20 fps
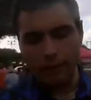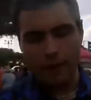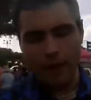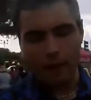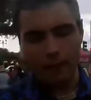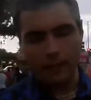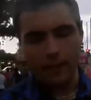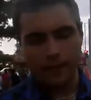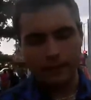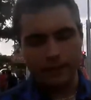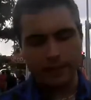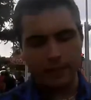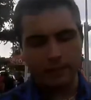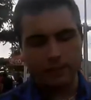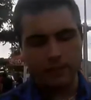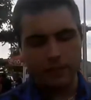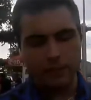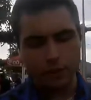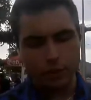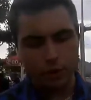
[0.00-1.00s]
The family of
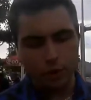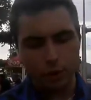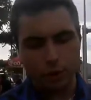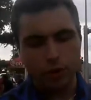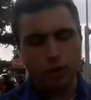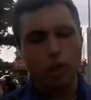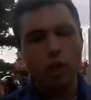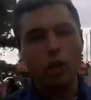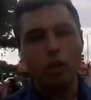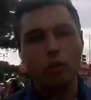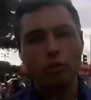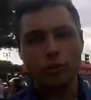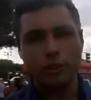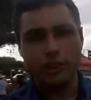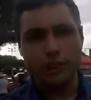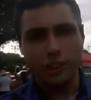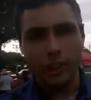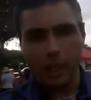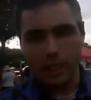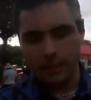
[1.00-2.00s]
17-year-old
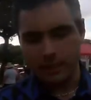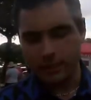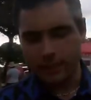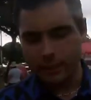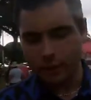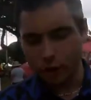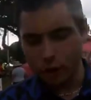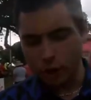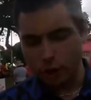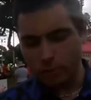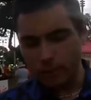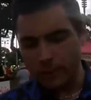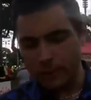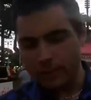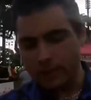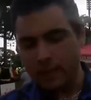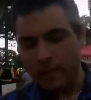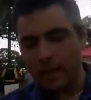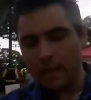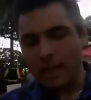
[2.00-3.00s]
Luciana de
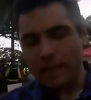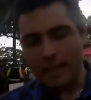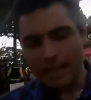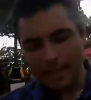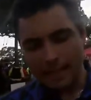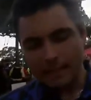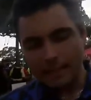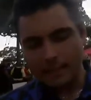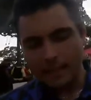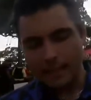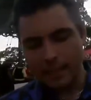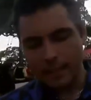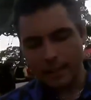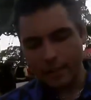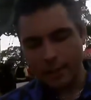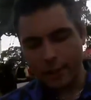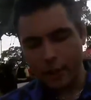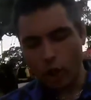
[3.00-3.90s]
Guzman is here.